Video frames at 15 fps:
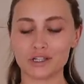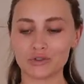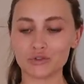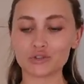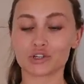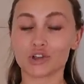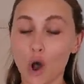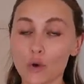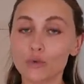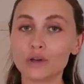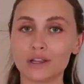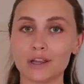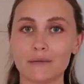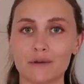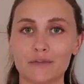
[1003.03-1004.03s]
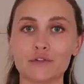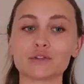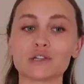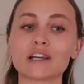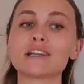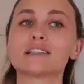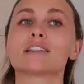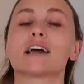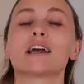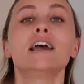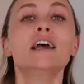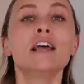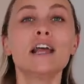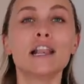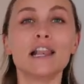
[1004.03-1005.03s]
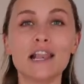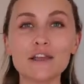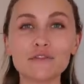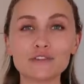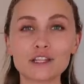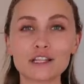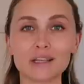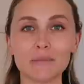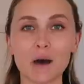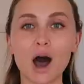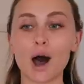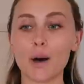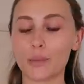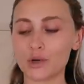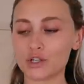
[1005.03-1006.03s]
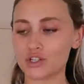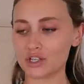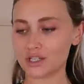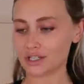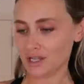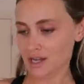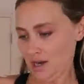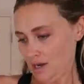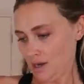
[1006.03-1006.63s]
It's not just holding them. It feels like it's like lifting them up, which is